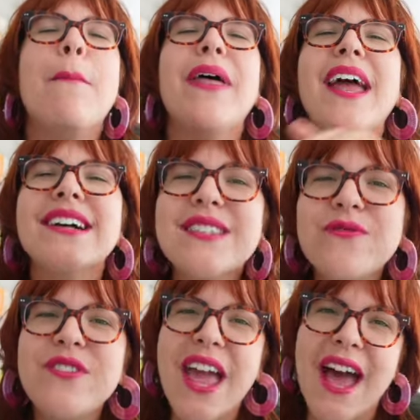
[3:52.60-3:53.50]
But as
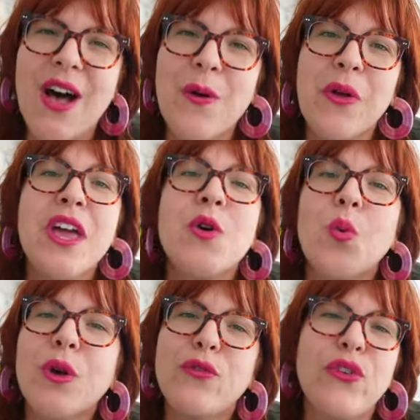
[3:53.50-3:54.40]
of now,
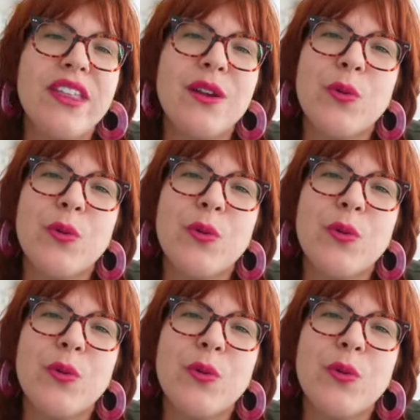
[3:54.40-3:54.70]
we're feeling